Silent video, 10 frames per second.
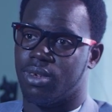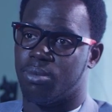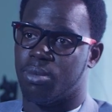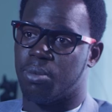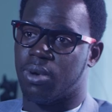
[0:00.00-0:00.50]

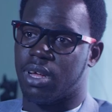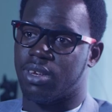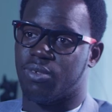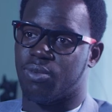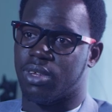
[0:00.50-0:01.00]
people are
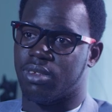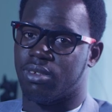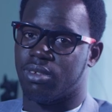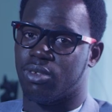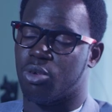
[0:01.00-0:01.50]
different,
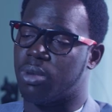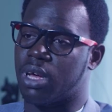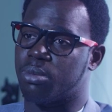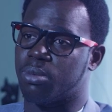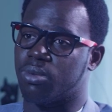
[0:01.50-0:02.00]
not black
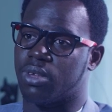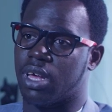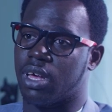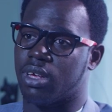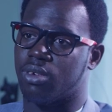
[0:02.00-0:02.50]
people
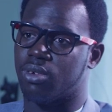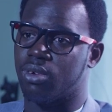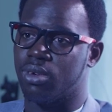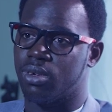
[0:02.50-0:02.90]
there, you know.